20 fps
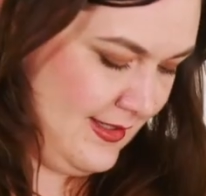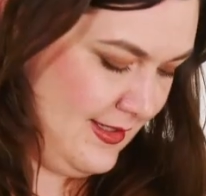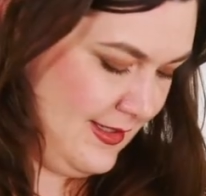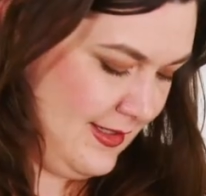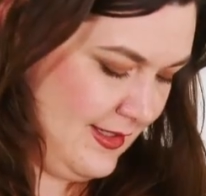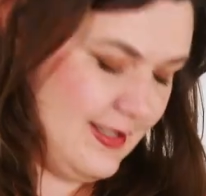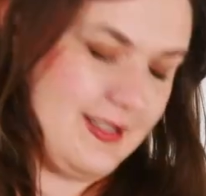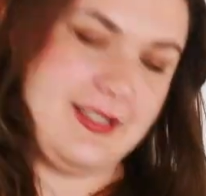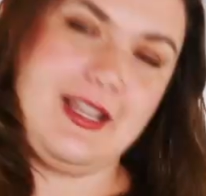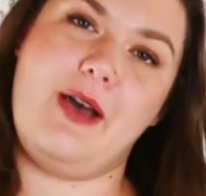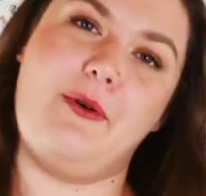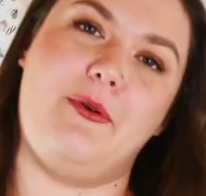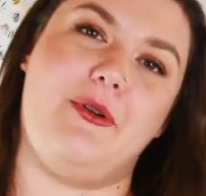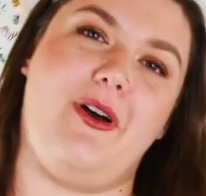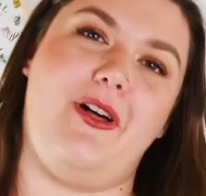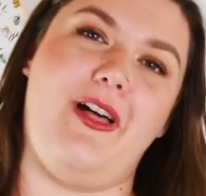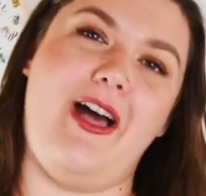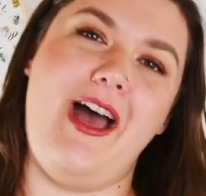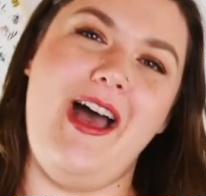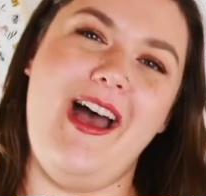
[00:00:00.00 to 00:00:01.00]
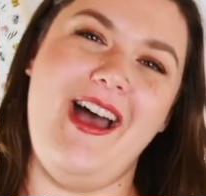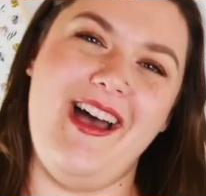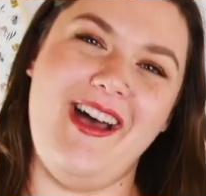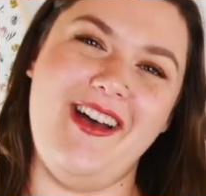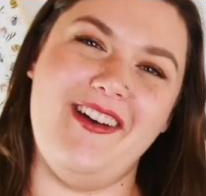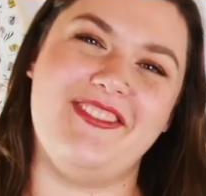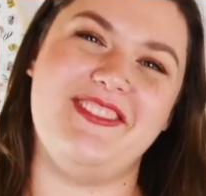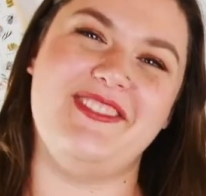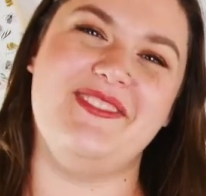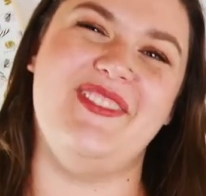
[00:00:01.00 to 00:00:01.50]
Because that would all
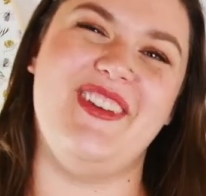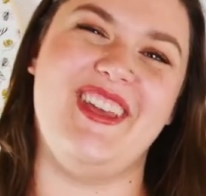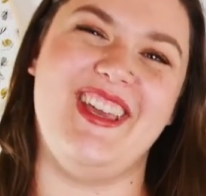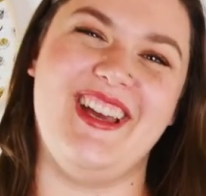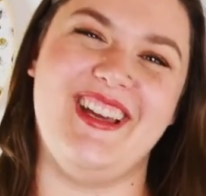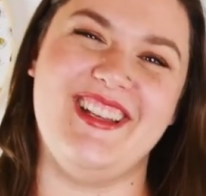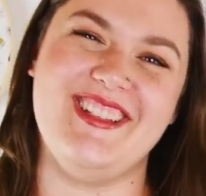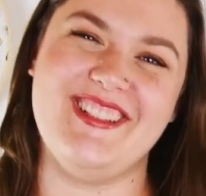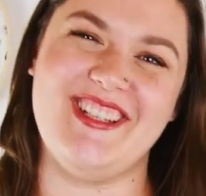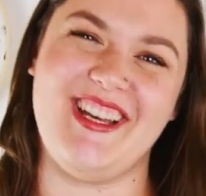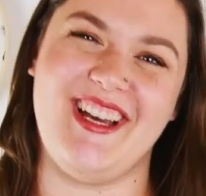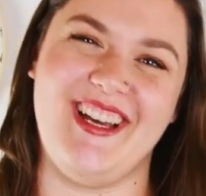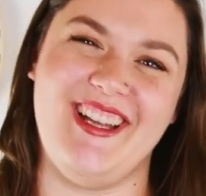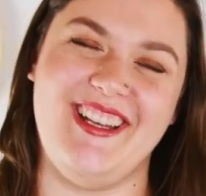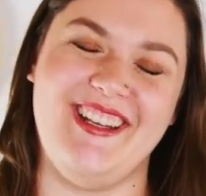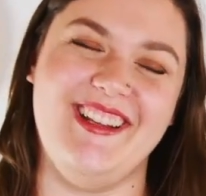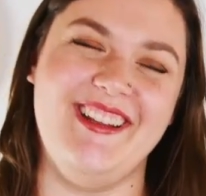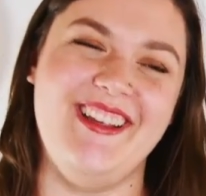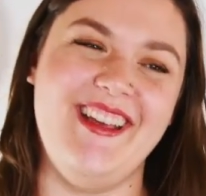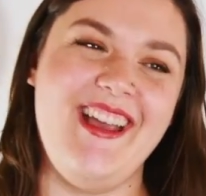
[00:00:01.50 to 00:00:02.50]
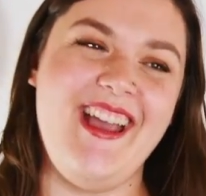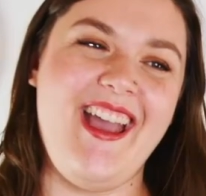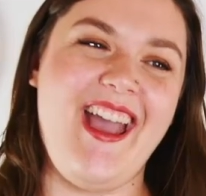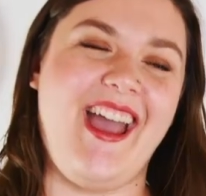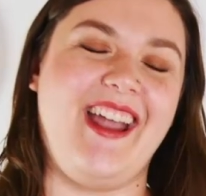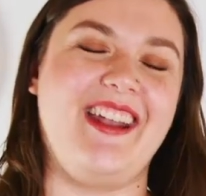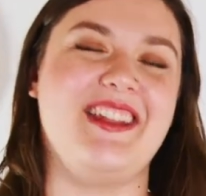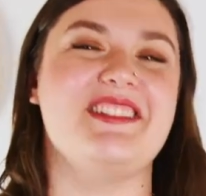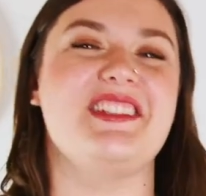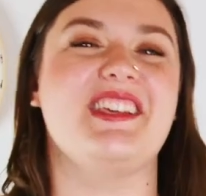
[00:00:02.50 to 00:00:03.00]
have to be undone.
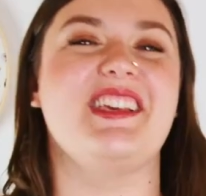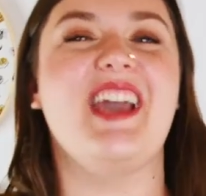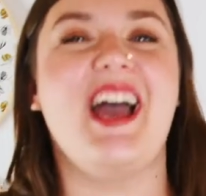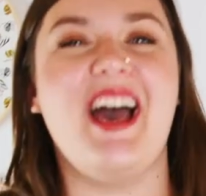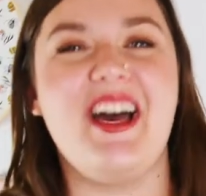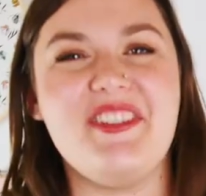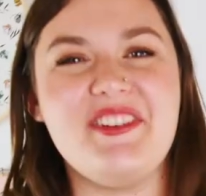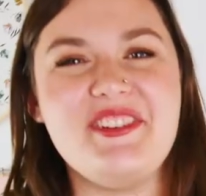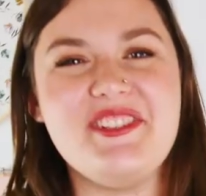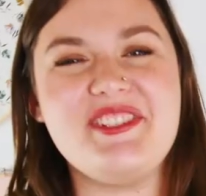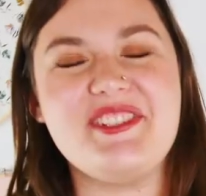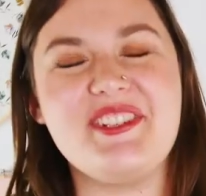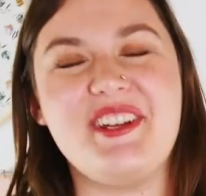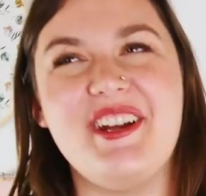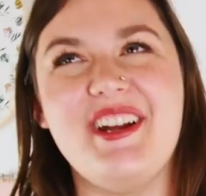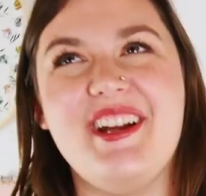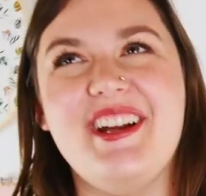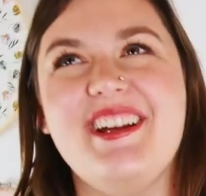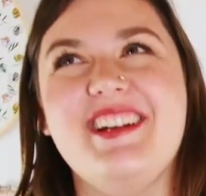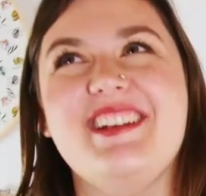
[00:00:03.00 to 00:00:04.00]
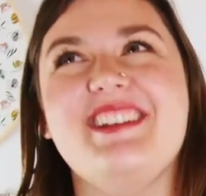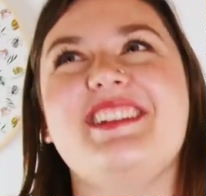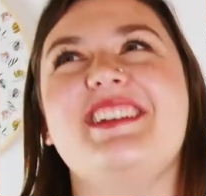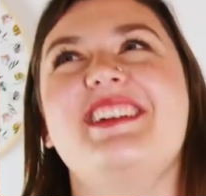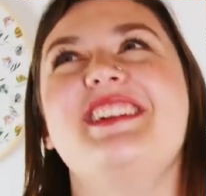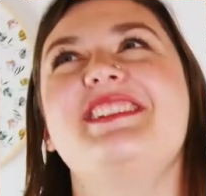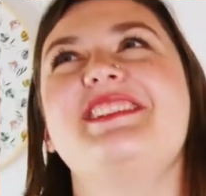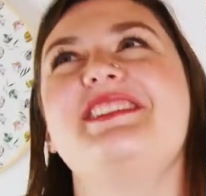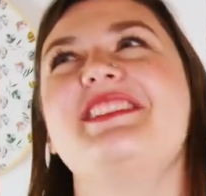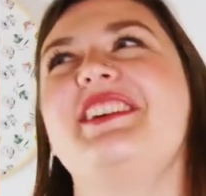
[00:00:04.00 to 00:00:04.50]
And it's a gather
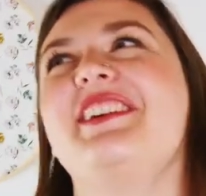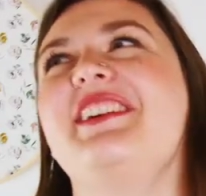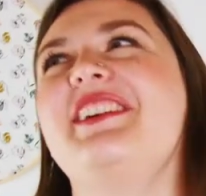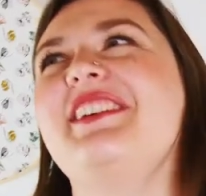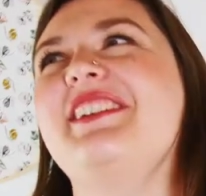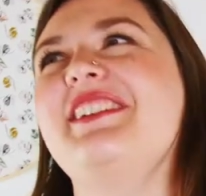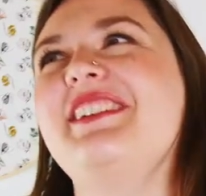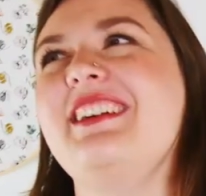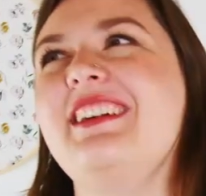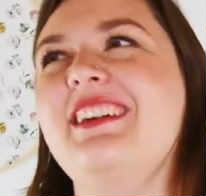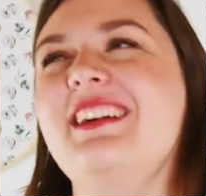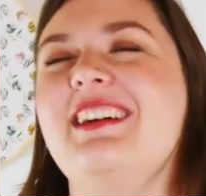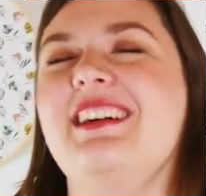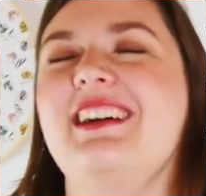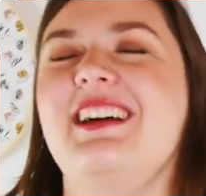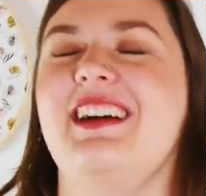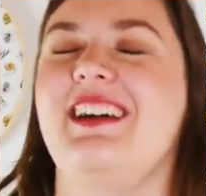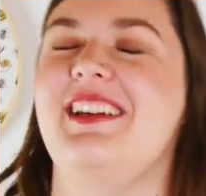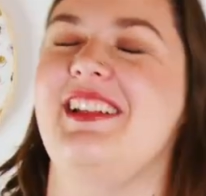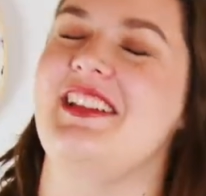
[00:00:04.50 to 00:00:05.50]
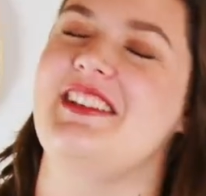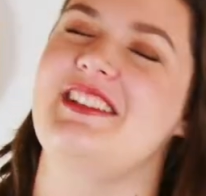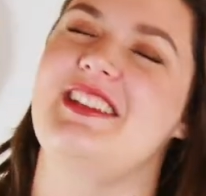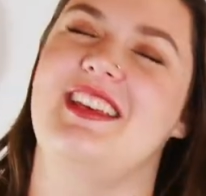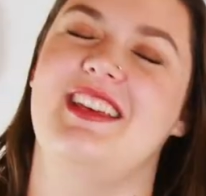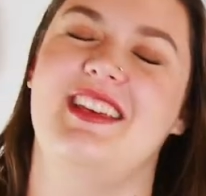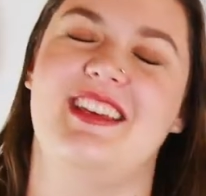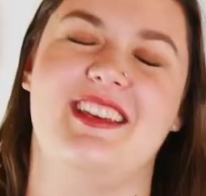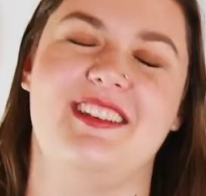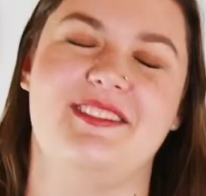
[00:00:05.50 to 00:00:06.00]
skirt, so it
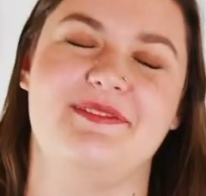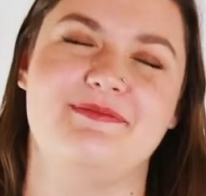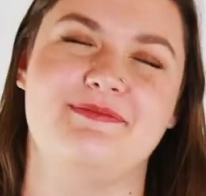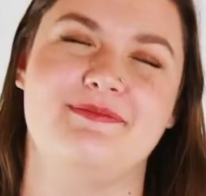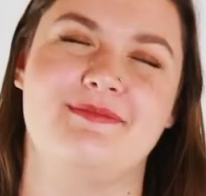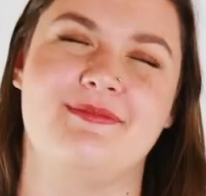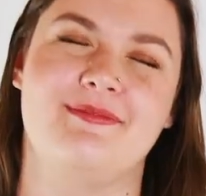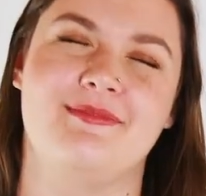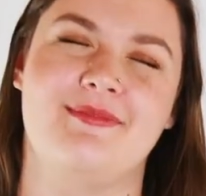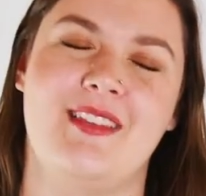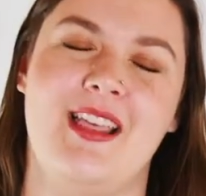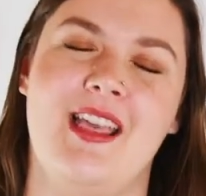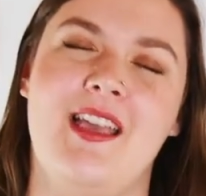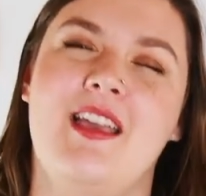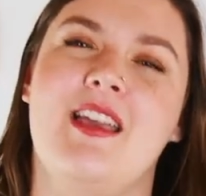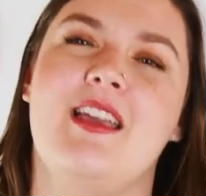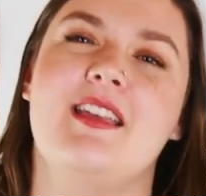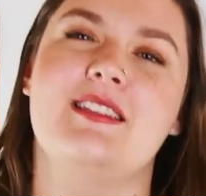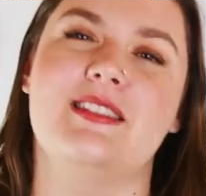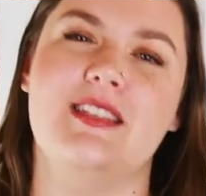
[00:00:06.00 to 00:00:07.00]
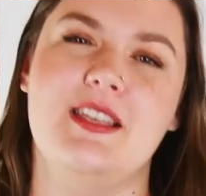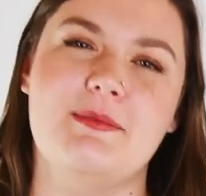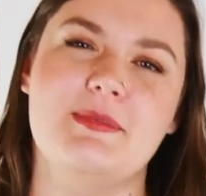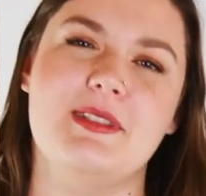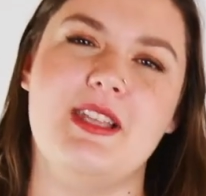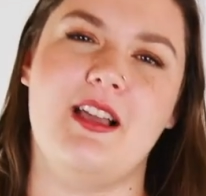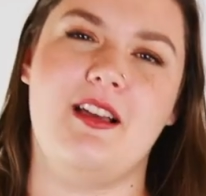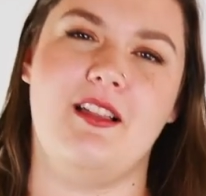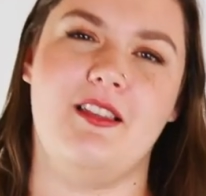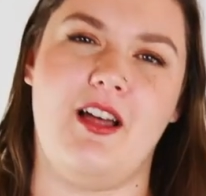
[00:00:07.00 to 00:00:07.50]
seems
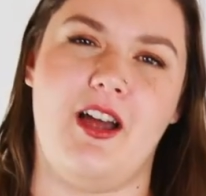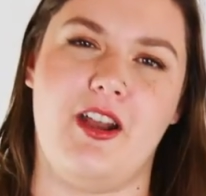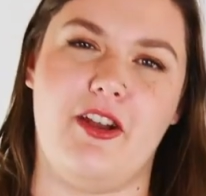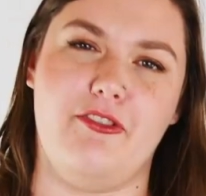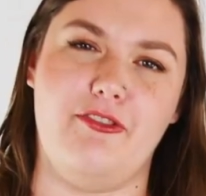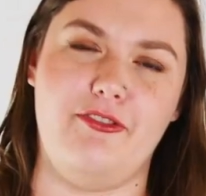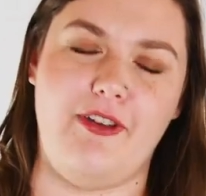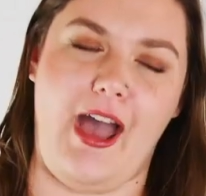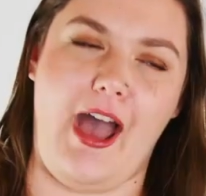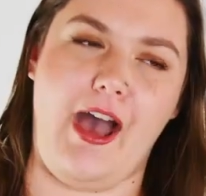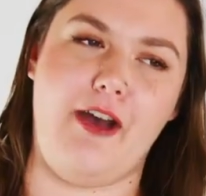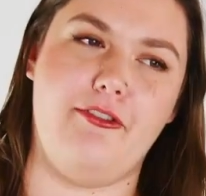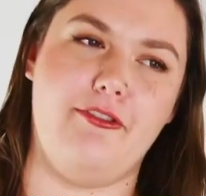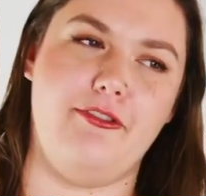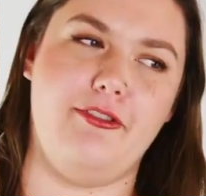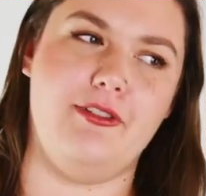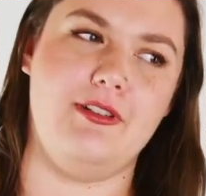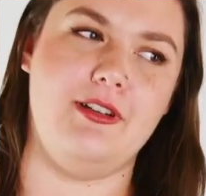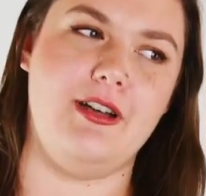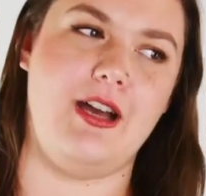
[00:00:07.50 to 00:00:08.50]
like a lot of faff.